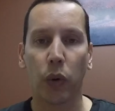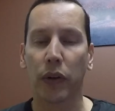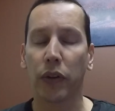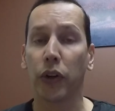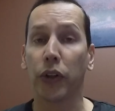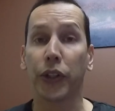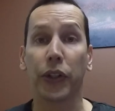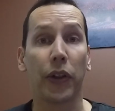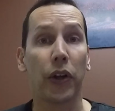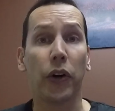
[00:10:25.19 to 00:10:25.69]

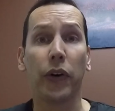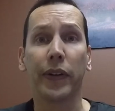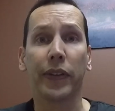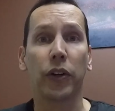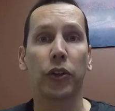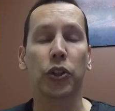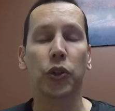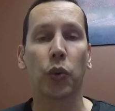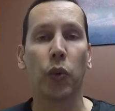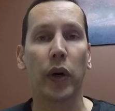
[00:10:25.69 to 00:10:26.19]
whether they're in
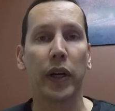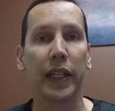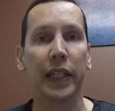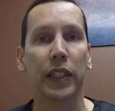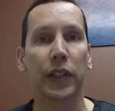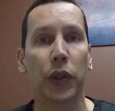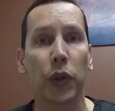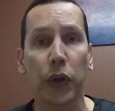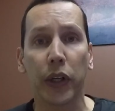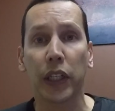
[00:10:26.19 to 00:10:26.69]
their
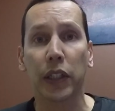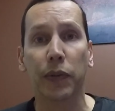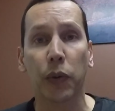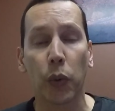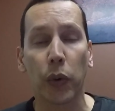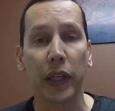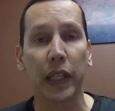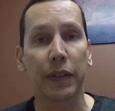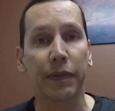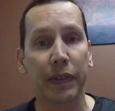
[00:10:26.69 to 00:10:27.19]
20s, 30s,
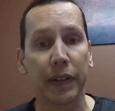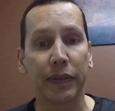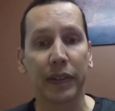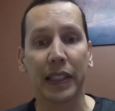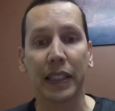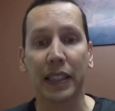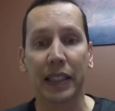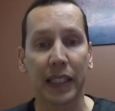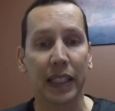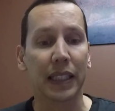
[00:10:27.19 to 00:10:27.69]
40s, 50s,
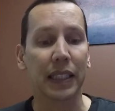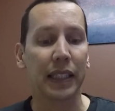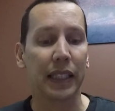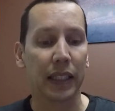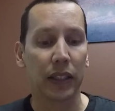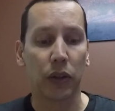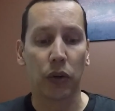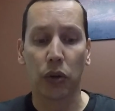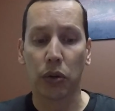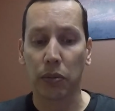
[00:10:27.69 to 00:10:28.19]

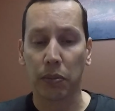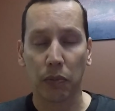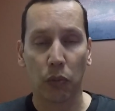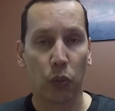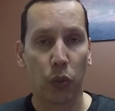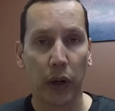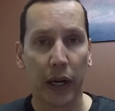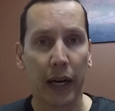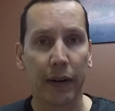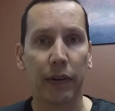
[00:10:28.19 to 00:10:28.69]
60s, or
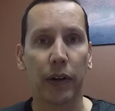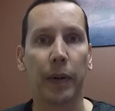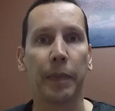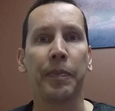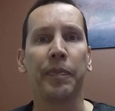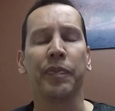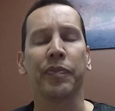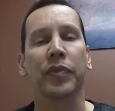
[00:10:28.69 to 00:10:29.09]
whatever.